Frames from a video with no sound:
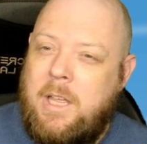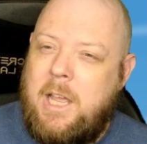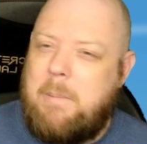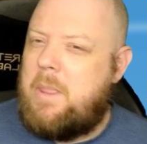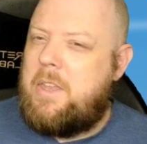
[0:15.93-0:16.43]

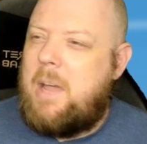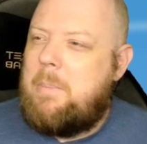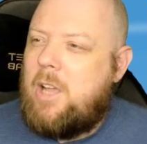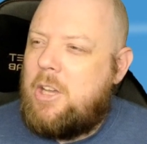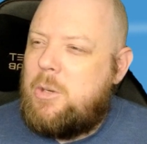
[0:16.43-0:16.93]
By the time he
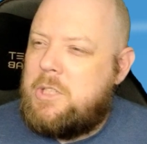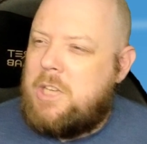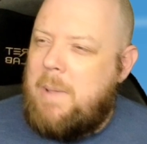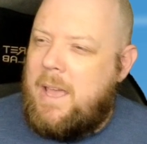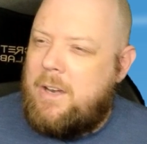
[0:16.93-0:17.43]
got to his
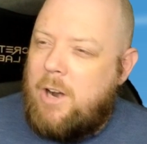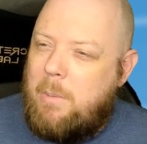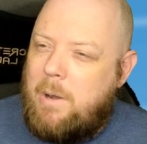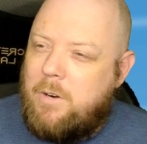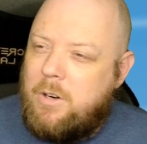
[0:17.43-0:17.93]
commander,
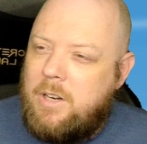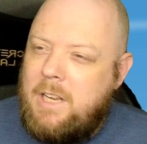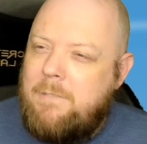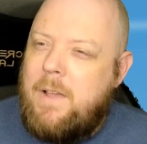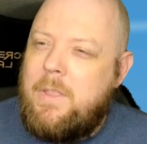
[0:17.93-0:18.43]
however, he
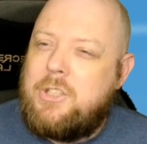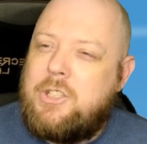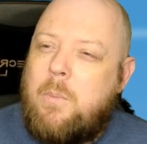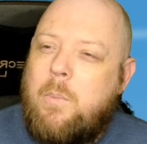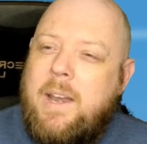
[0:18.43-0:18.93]
found that
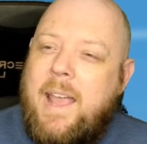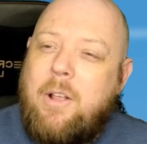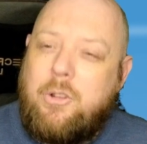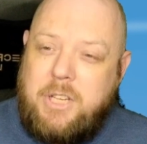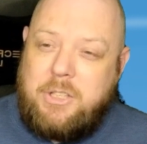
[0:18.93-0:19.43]
someone
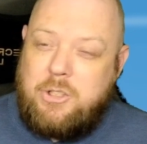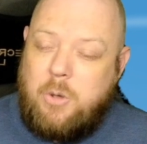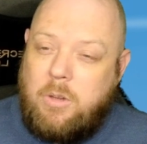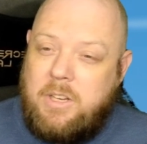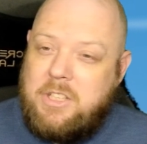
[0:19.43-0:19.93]
else had
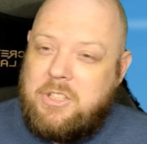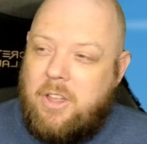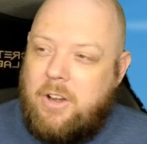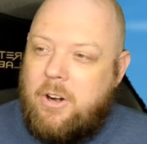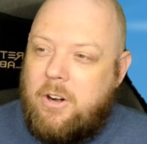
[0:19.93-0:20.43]
stolen his
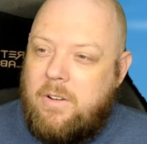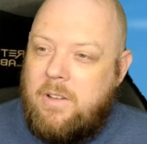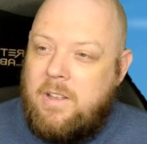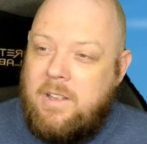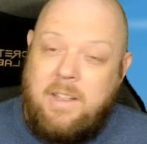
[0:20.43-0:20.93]
thunder.
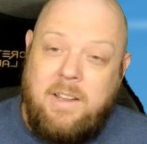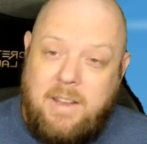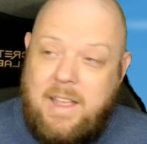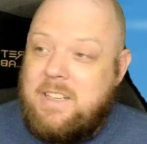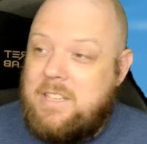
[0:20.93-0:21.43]

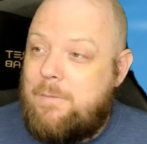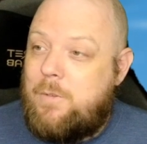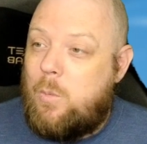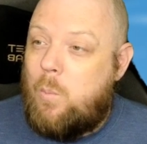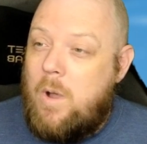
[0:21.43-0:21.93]
Except for
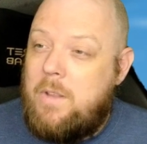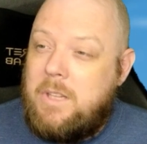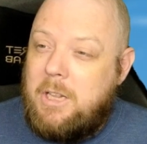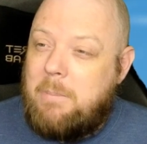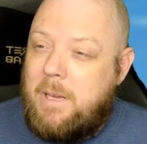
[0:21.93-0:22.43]
one
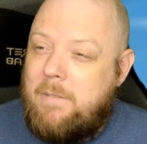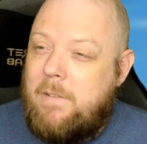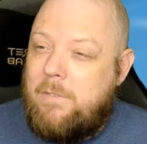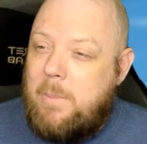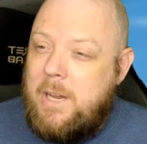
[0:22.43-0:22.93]
little bit of
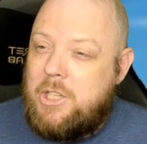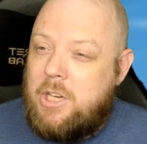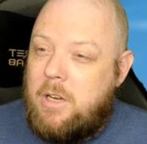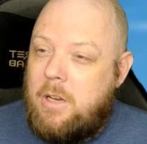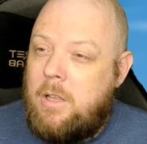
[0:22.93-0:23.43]

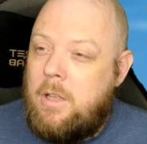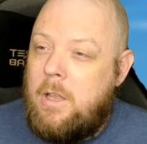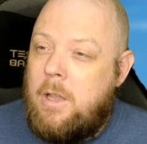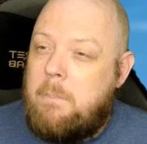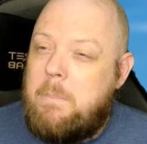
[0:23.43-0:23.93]
information,
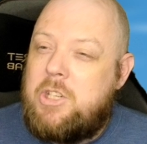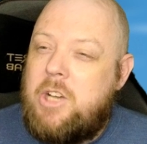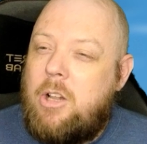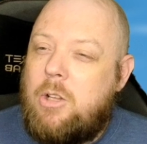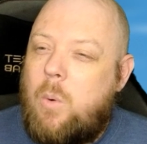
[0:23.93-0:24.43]

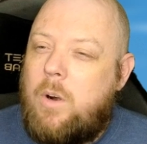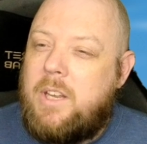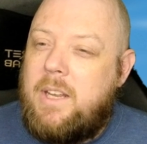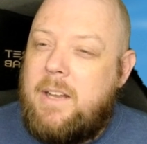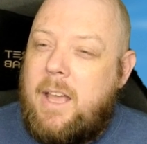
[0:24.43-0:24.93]
Michelle
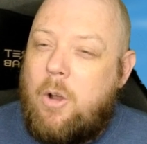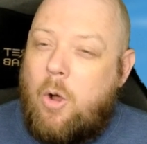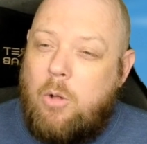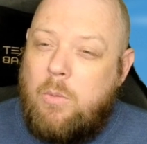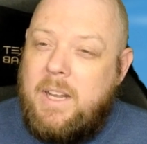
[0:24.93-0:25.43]
Guardine had
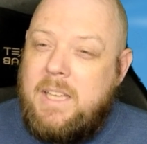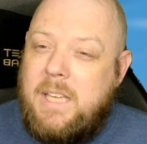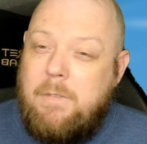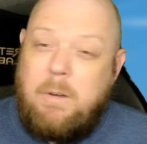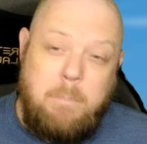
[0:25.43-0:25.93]
already
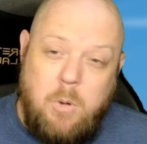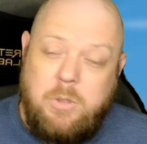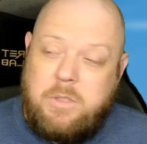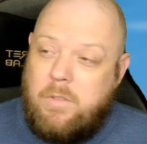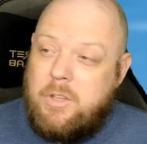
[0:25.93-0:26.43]
given most
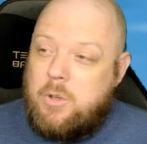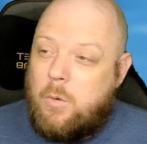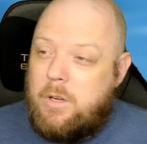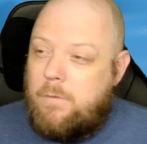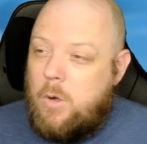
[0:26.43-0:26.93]
of the story
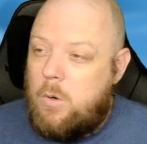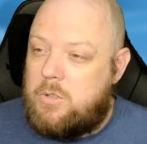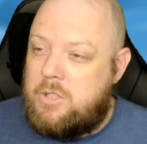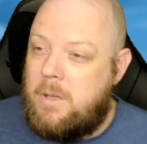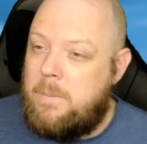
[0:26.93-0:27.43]
to Vost.
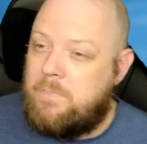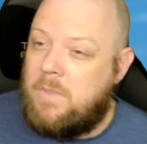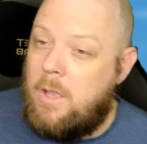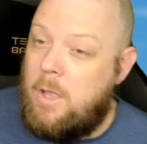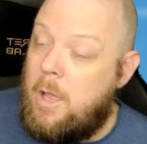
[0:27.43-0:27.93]

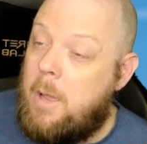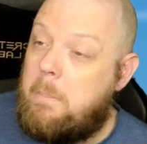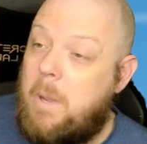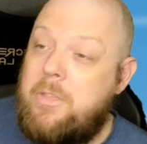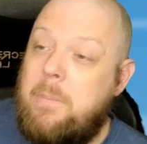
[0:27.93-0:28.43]

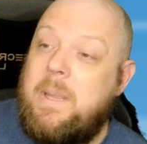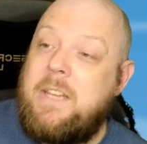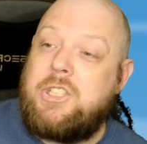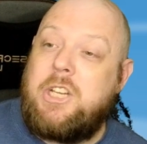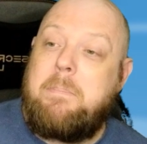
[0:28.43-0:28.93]
But the piece
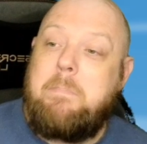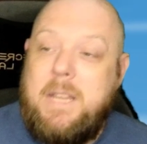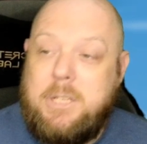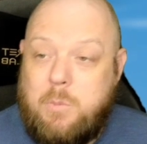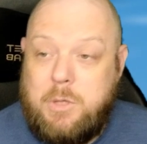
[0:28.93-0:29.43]
she'd
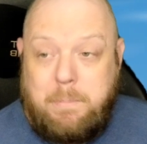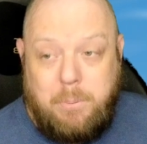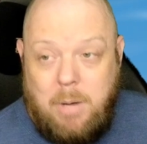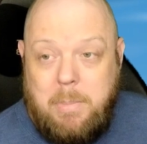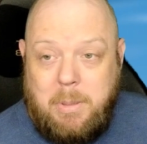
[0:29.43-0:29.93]
missed was
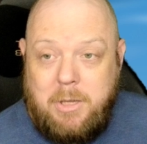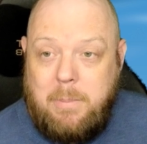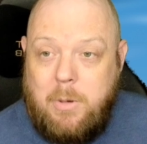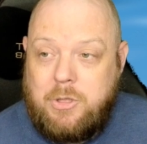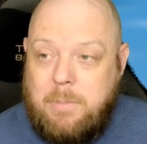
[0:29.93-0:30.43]
probably the
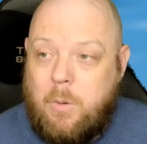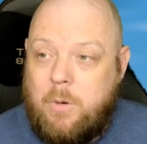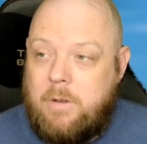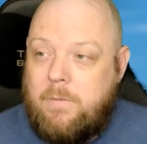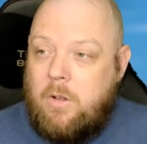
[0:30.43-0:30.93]
most important
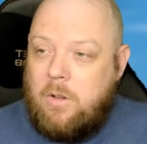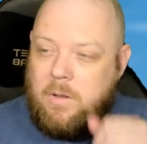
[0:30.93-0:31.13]
of all.